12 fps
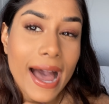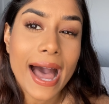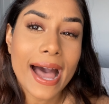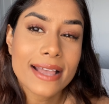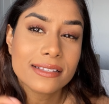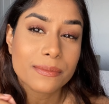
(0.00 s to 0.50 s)

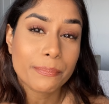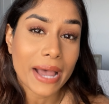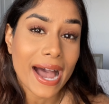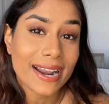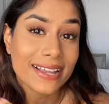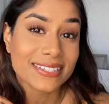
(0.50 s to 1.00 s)
as
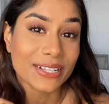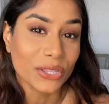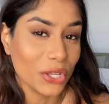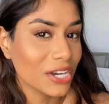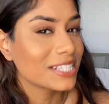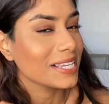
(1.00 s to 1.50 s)
bad as it
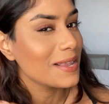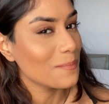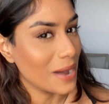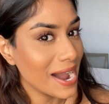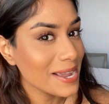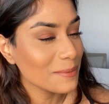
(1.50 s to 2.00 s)
looks in
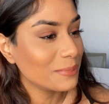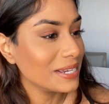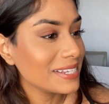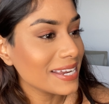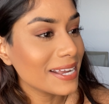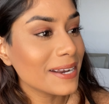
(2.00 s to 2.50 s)
my
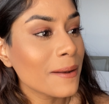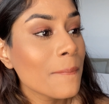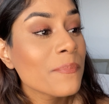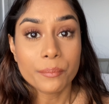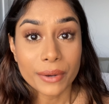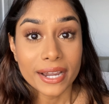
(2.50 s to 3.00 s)
opinion.
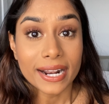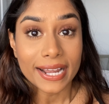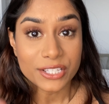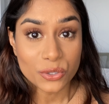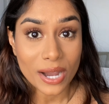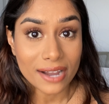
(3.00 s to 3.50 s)
But I
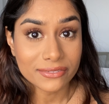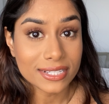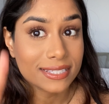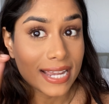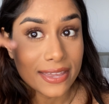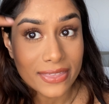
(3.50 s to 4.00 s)
do have to
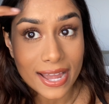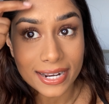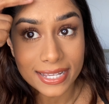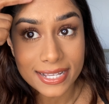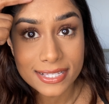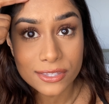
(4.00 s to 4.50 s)
say that
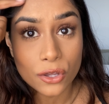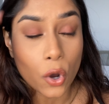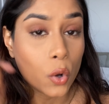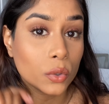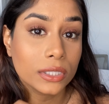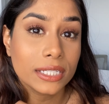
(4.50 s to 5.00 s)
is the
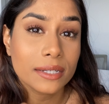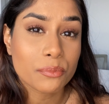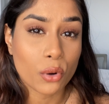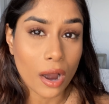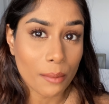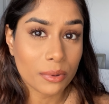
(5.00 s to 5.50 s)
only
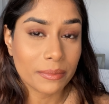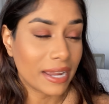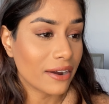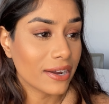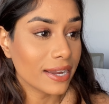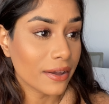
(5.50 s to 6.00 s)
problem
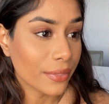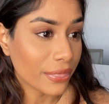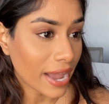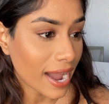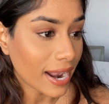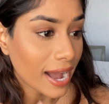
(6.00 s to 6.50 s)
area
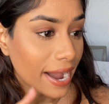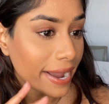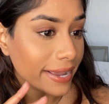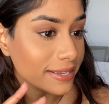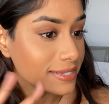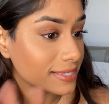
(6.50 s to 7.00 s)
that
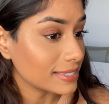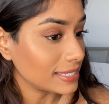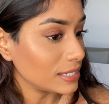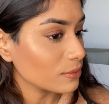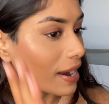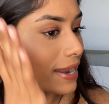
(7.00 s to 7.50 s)
I
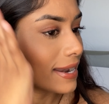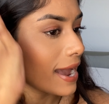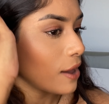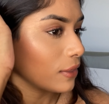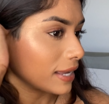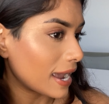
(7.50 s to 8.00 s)
see right
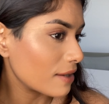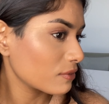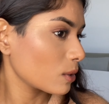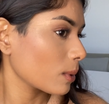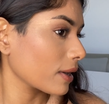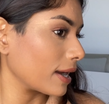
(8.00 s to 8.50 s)
now. Like,
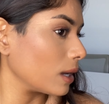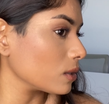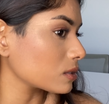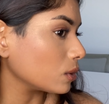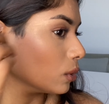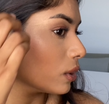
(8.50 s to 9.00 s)
everywhere
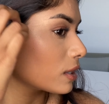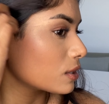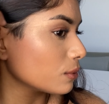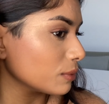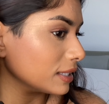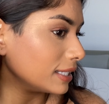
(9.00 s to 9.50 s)
else looks
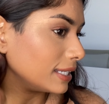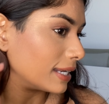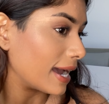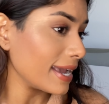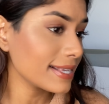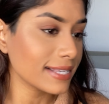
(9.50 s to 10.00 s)
really
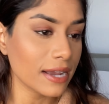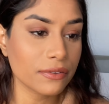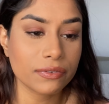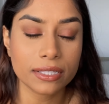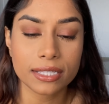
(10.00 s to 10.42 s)
nice. I feel